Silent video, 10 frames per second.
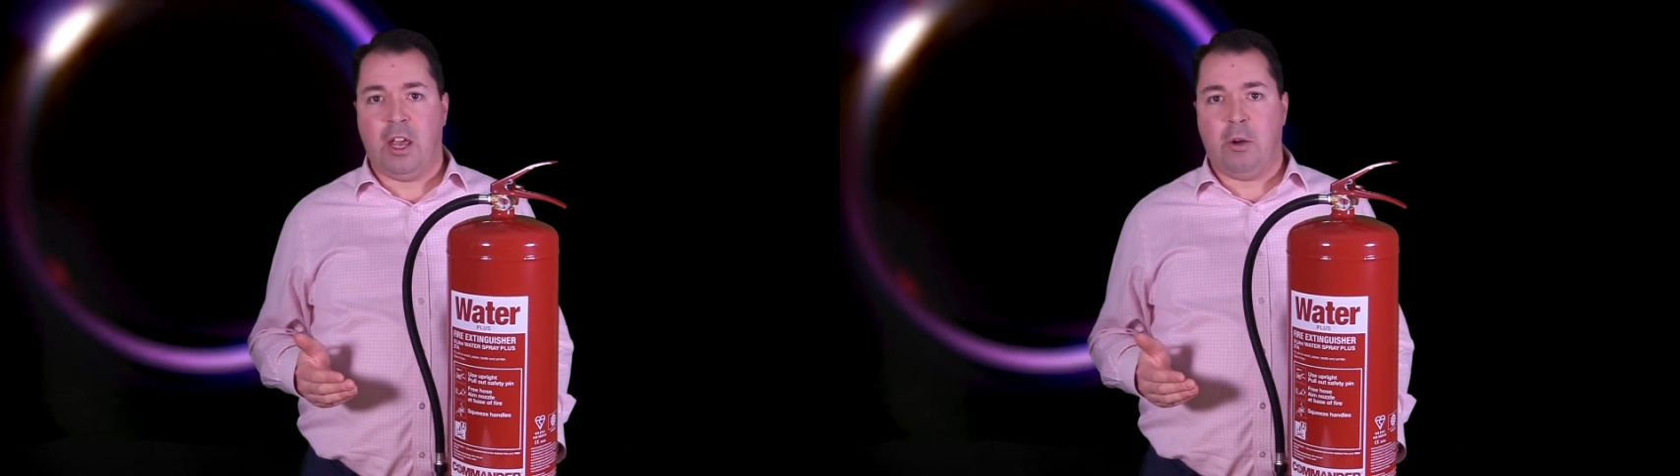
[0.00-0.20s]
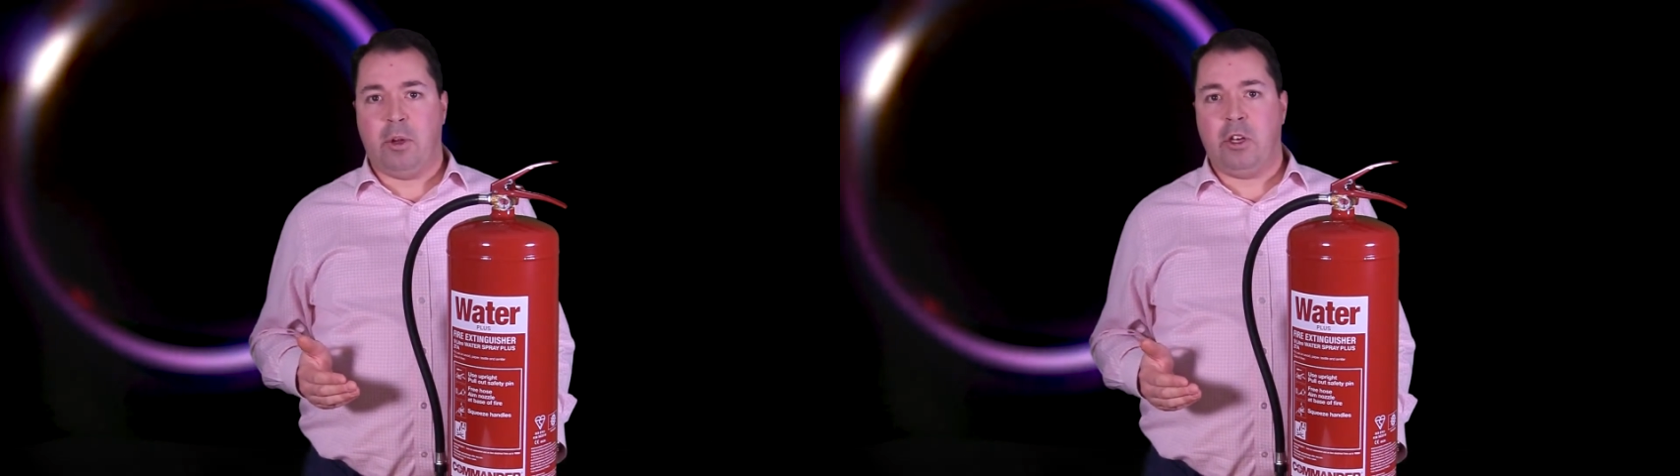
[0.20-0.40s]

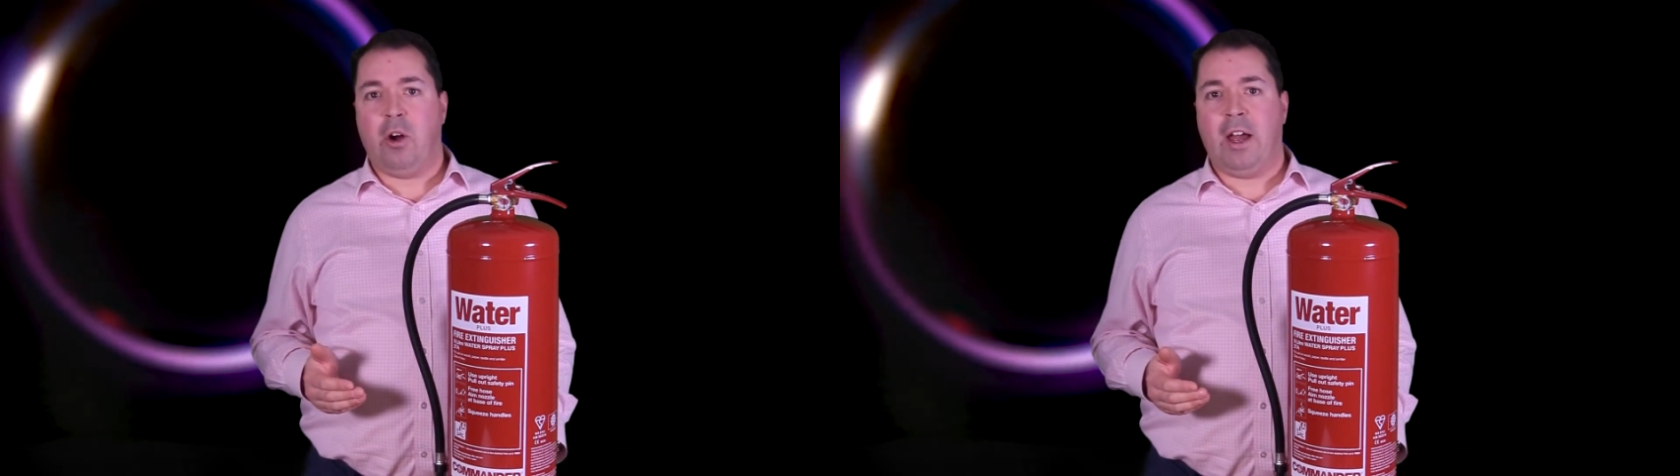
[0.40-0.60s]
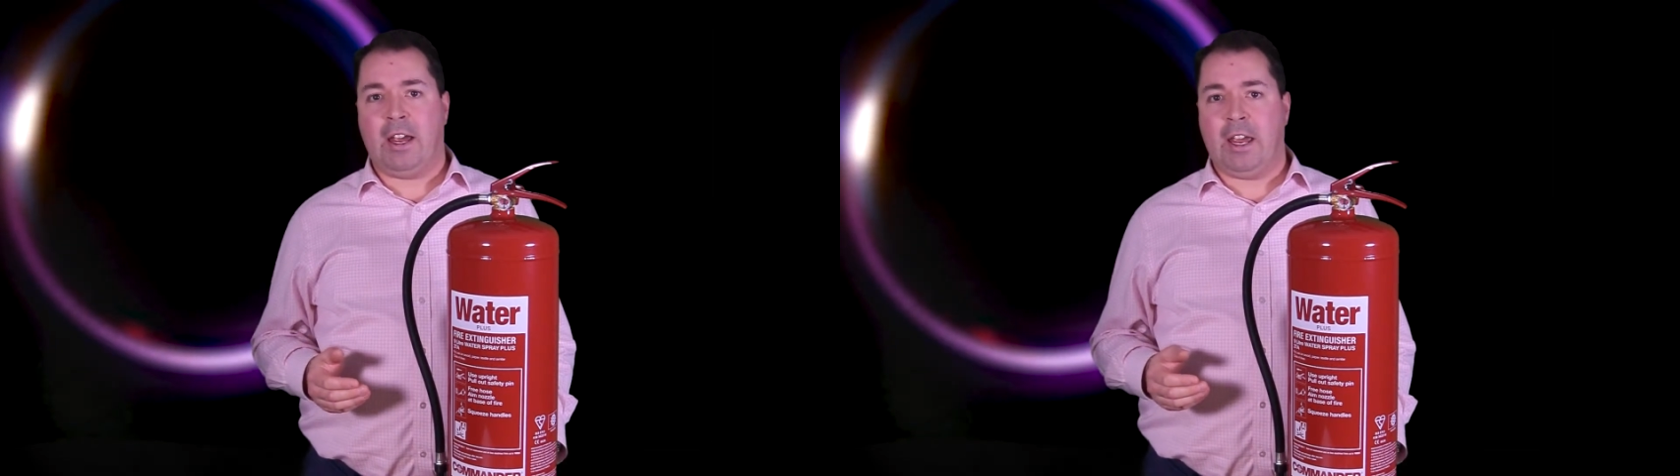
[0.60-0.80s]
when you're
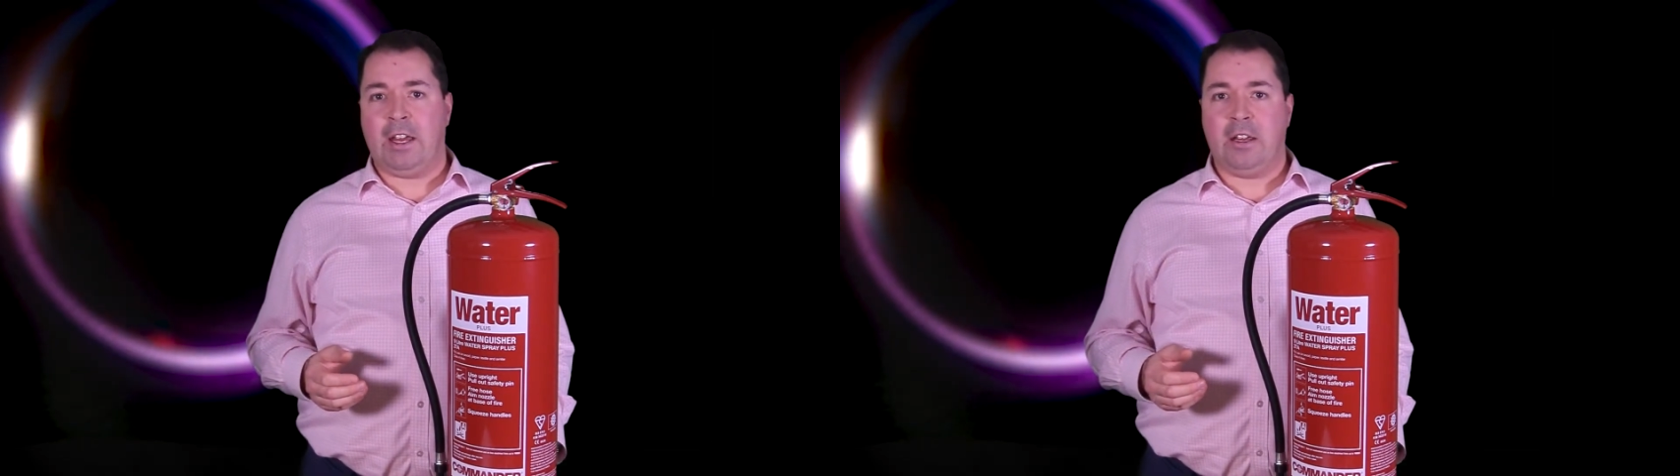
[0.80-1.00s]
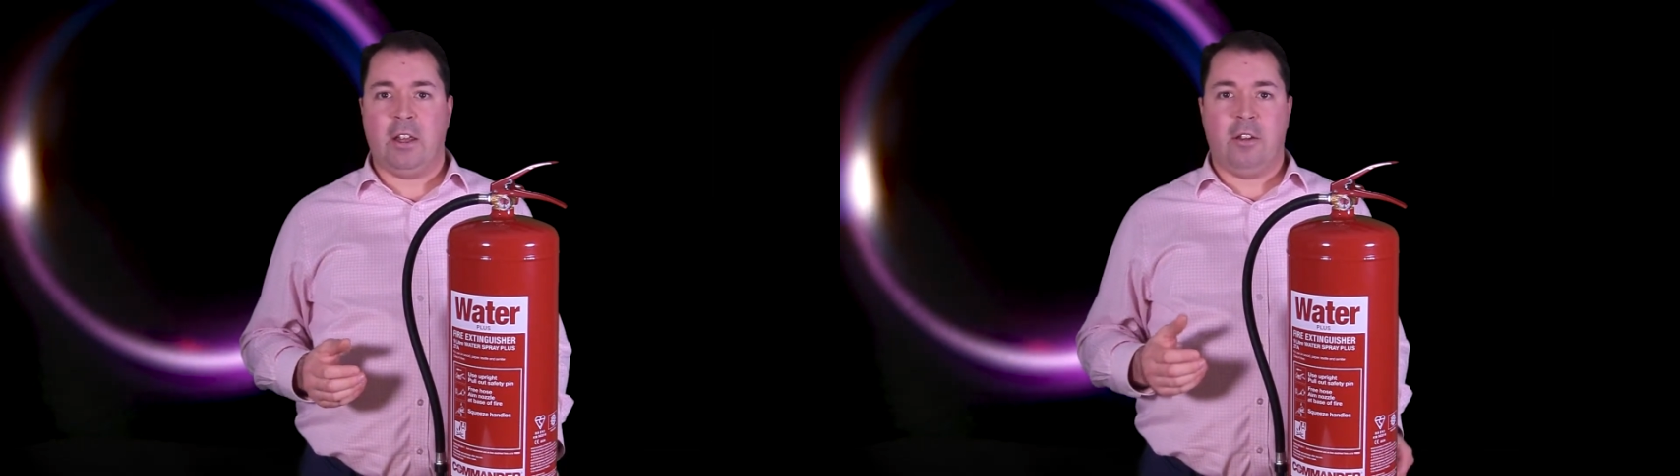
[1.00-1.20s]

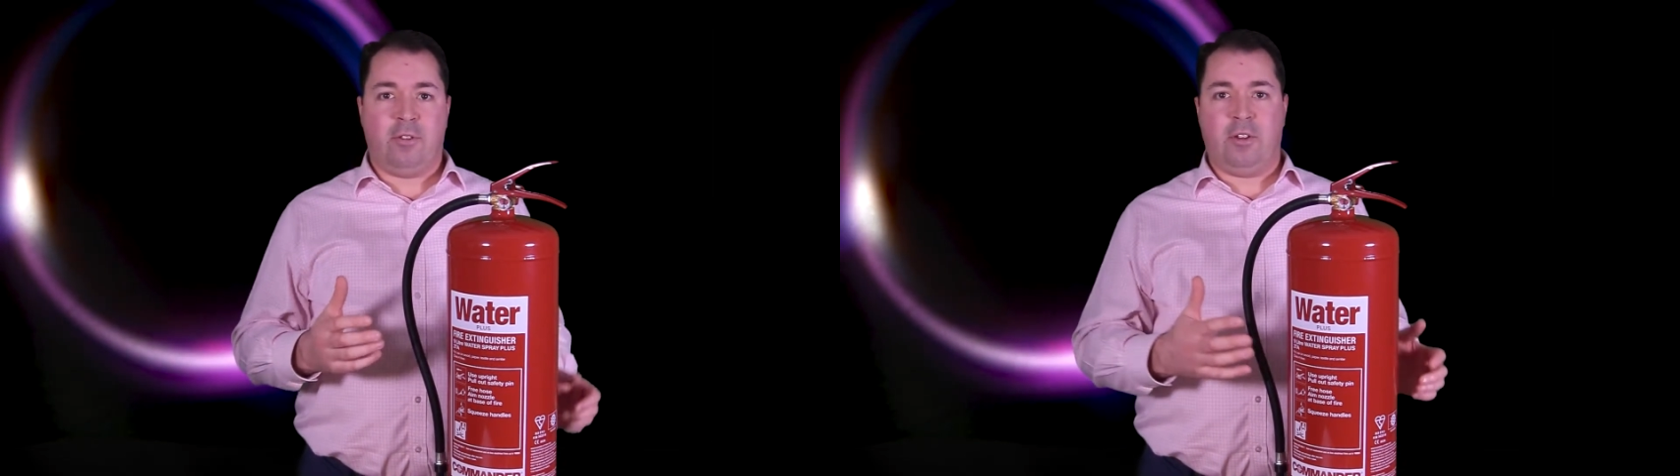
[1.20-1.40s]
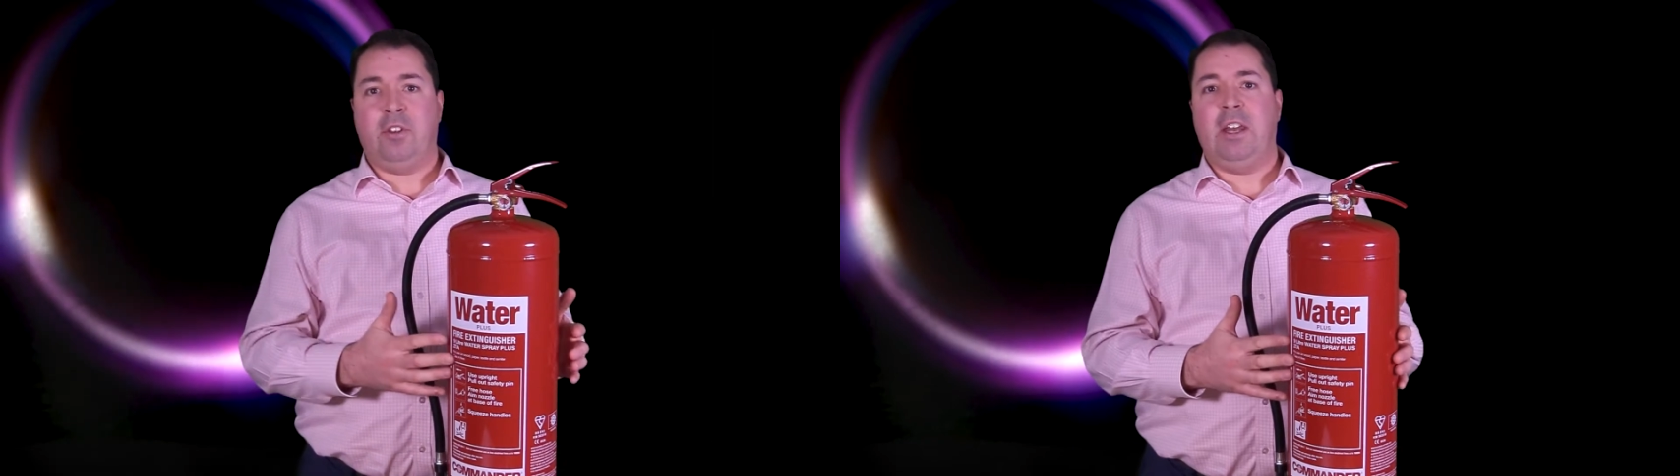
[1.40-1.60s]
hanging
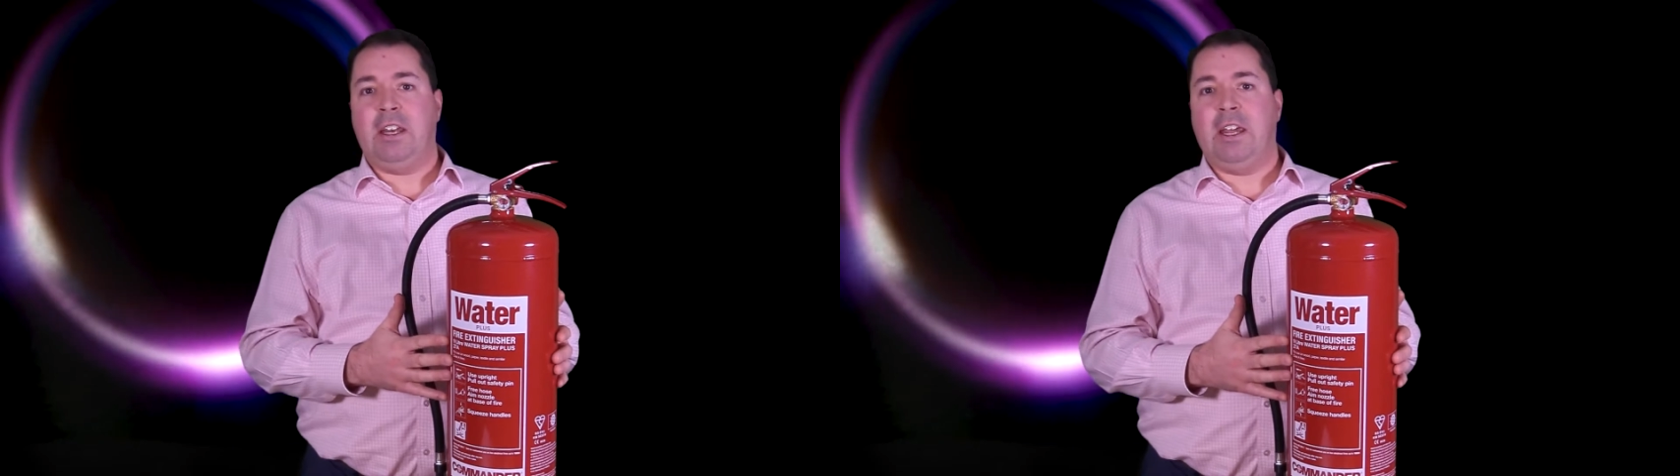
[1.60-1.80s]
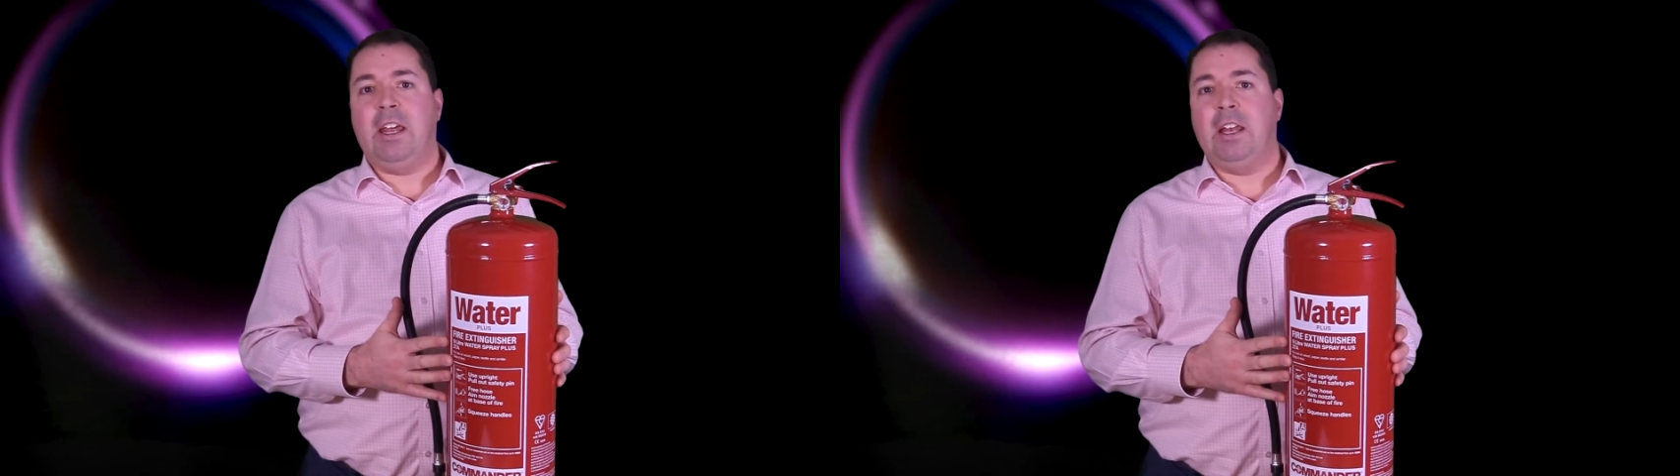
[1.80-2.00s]

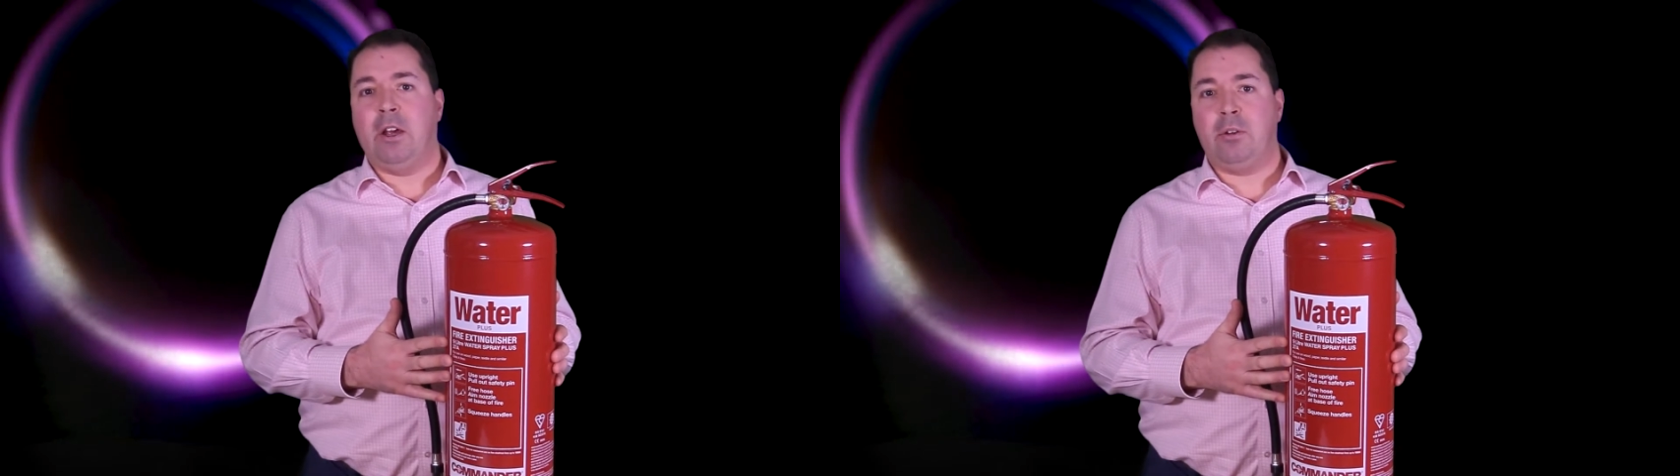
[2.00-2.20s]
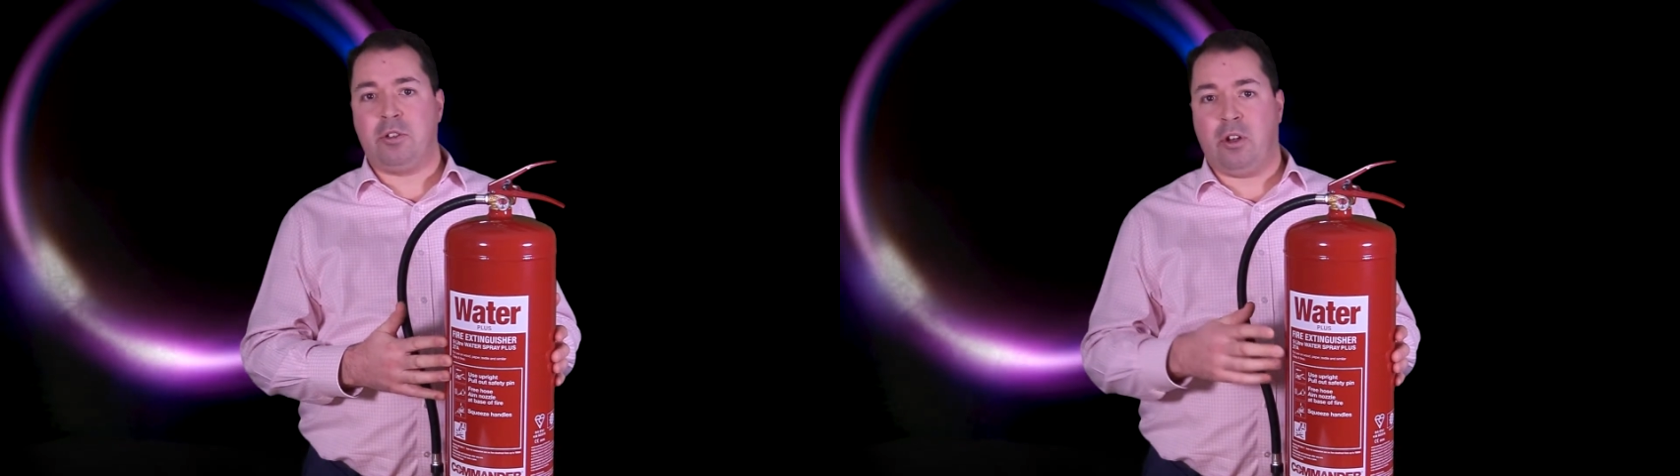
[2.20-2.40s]
15 kilos